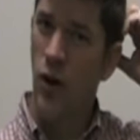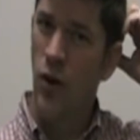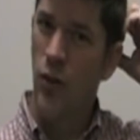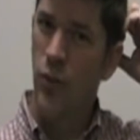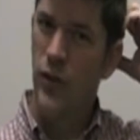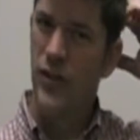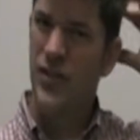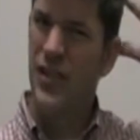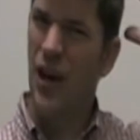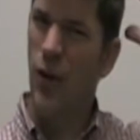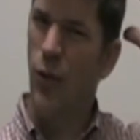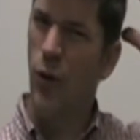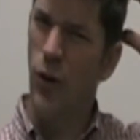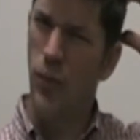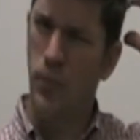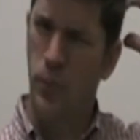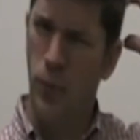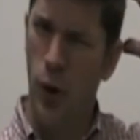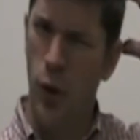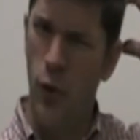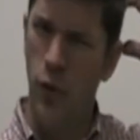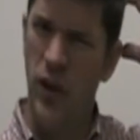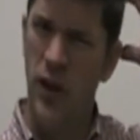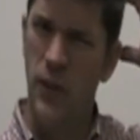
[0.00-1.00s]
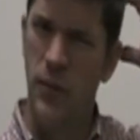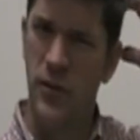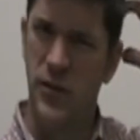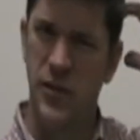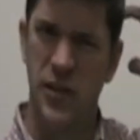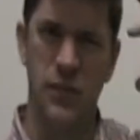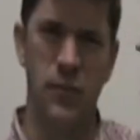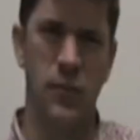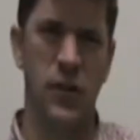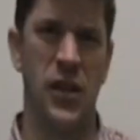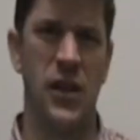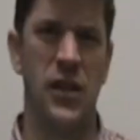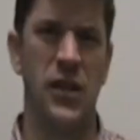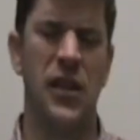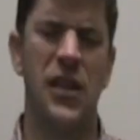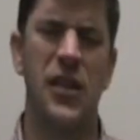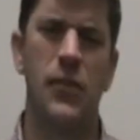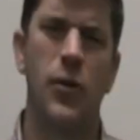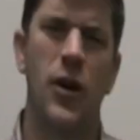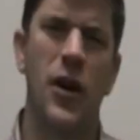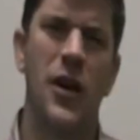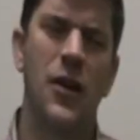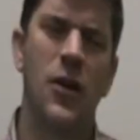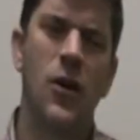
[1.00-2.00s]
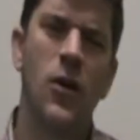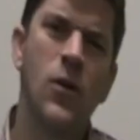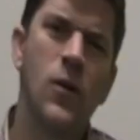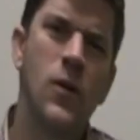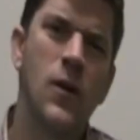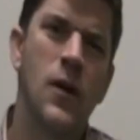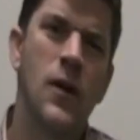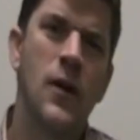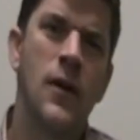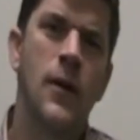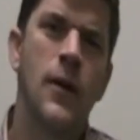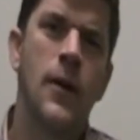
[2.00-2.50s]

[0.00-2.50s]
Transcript: What does that word prohibited mean? Anybody know?